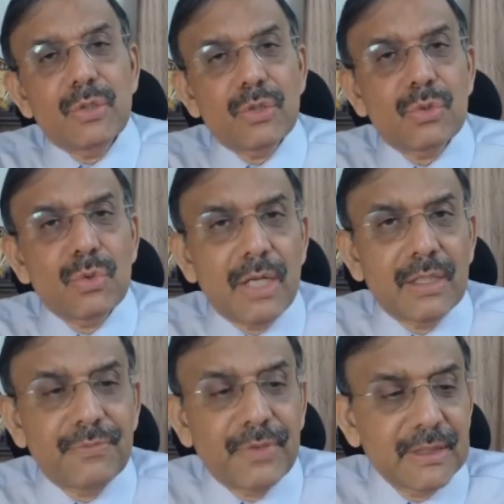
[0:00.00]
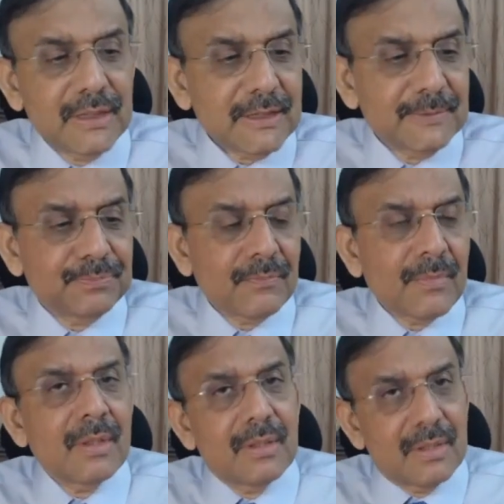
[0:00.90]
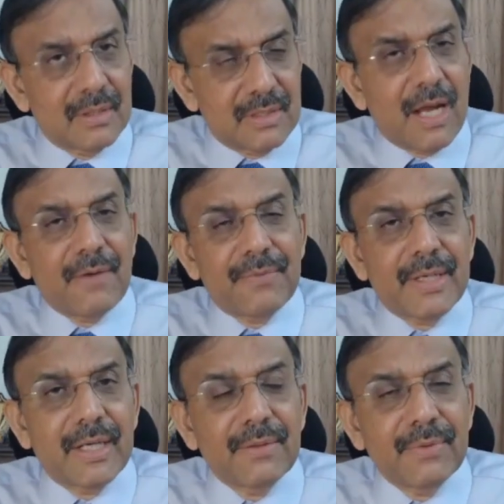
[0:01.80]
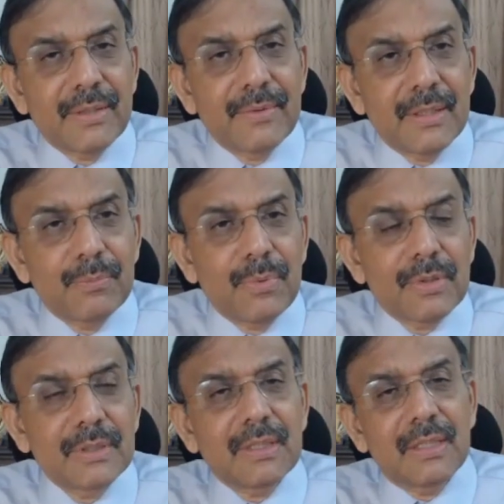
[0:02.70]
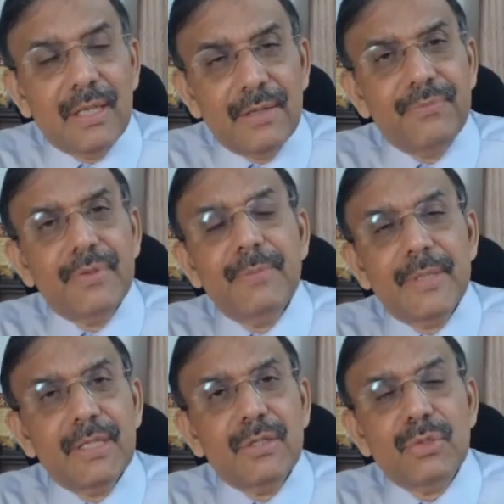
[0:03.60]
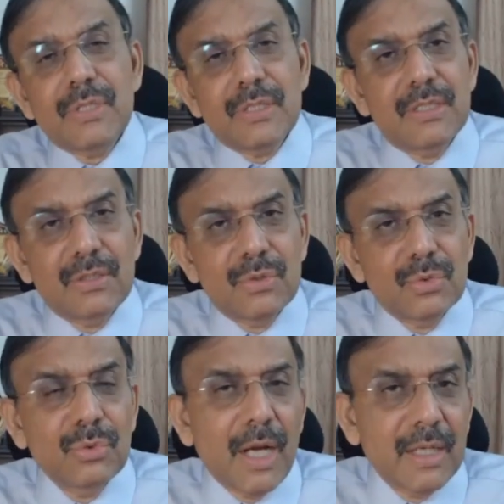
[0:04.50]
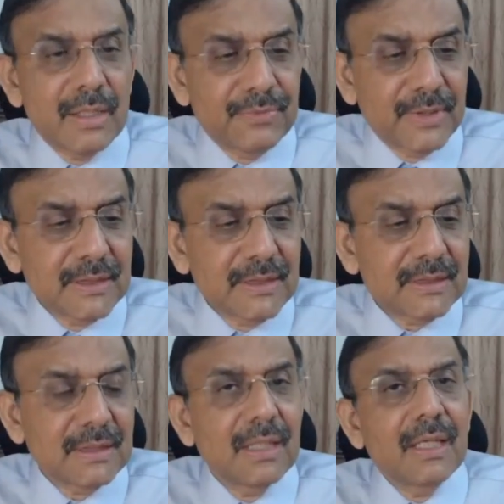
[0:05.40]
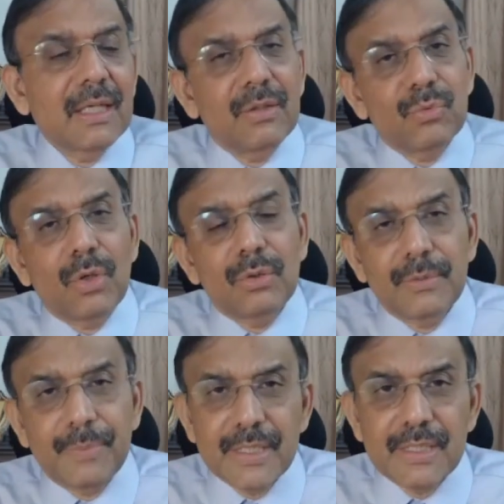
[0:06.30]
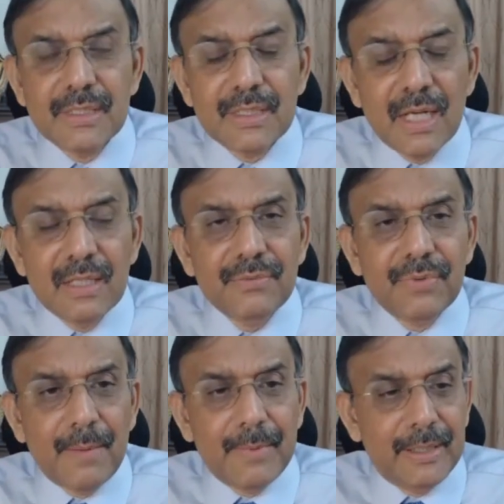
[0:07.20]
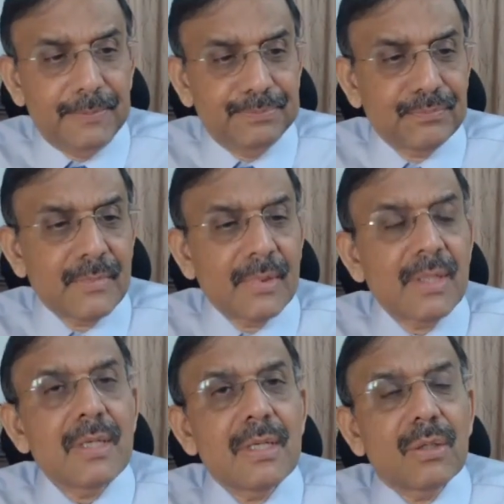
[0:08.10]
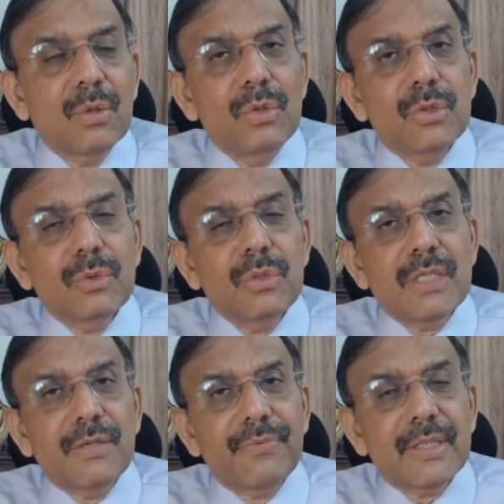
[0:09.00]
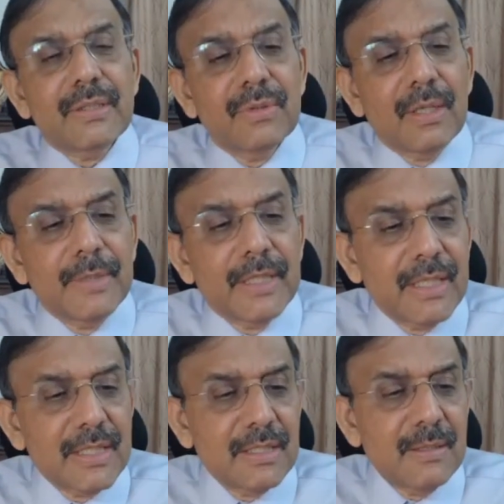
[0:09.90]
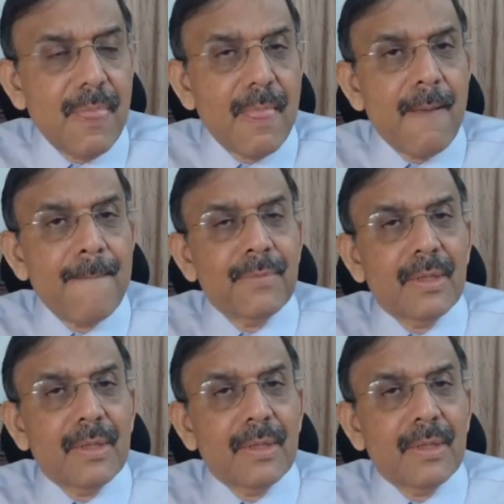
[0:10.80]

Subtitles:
Staff training, very, very important that everybody uses these 2 identifiers, involve the patient and family. Goal 2 is effective communication. I talked about phone etiquette,